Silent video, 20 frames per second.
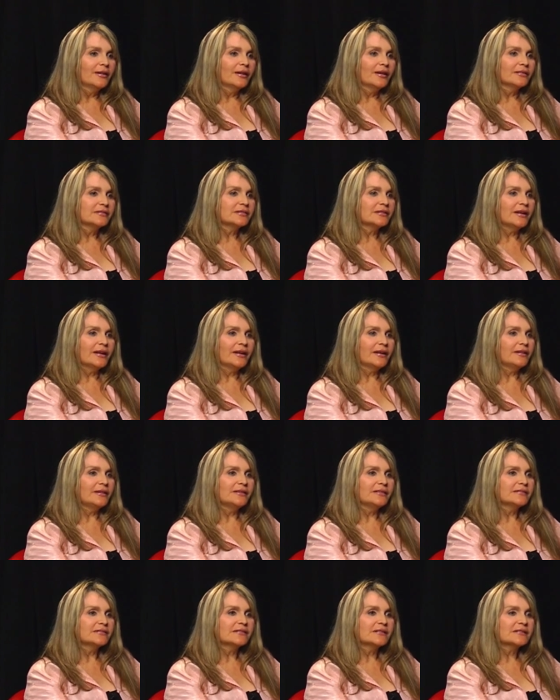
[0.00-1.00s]
and today
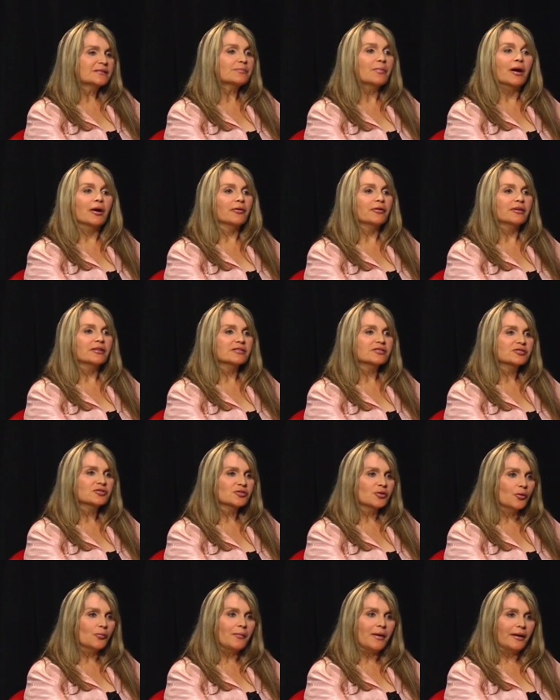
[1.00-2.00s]
he's inspiring
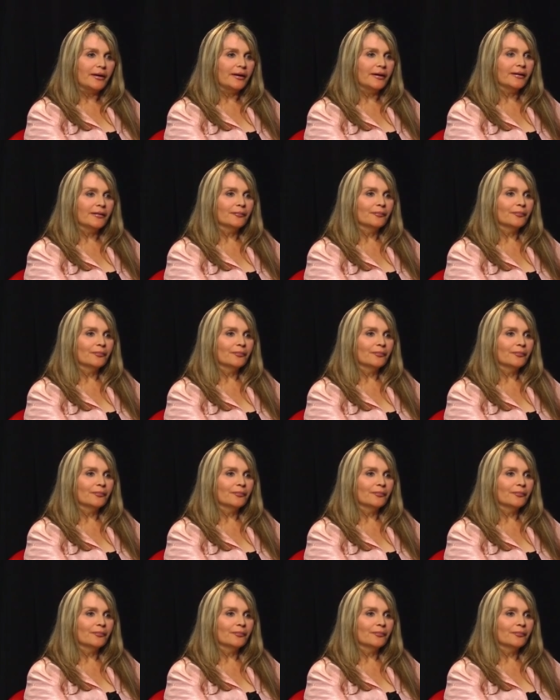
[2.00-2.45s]
so many,